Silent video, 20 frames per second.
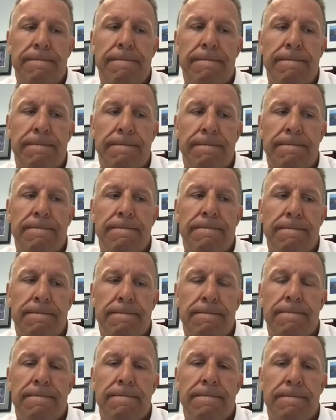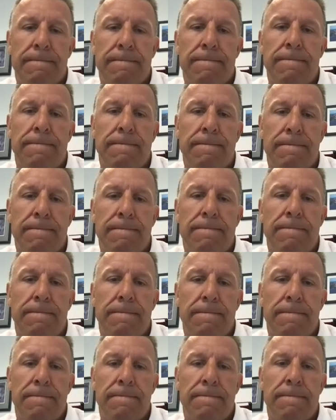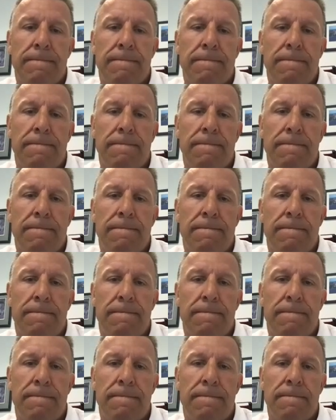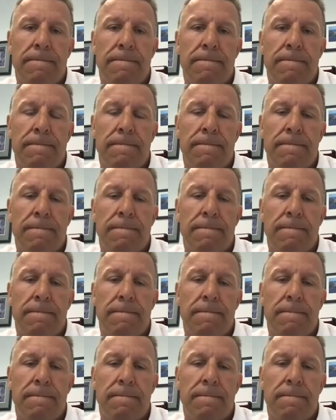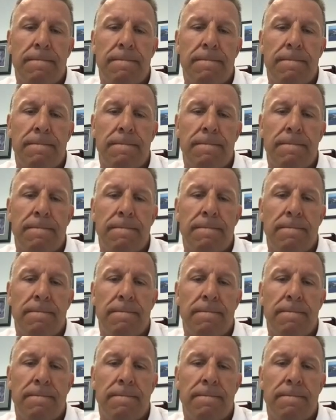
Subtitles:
The person shown says nothing.